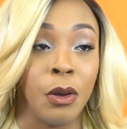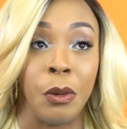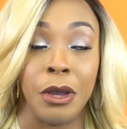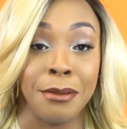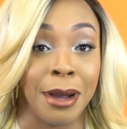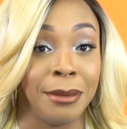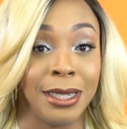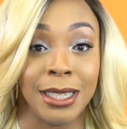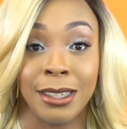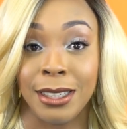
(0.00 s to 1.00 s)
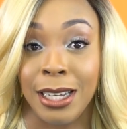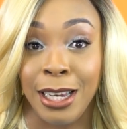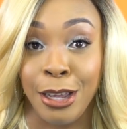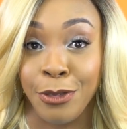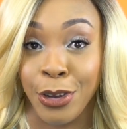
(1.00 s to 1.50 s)
or you probably didn't
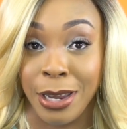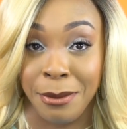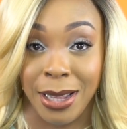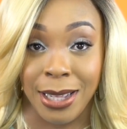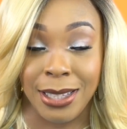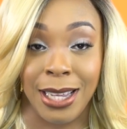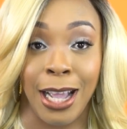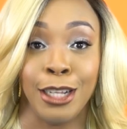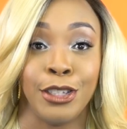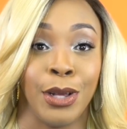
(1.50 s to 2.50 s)
leave your email as yet.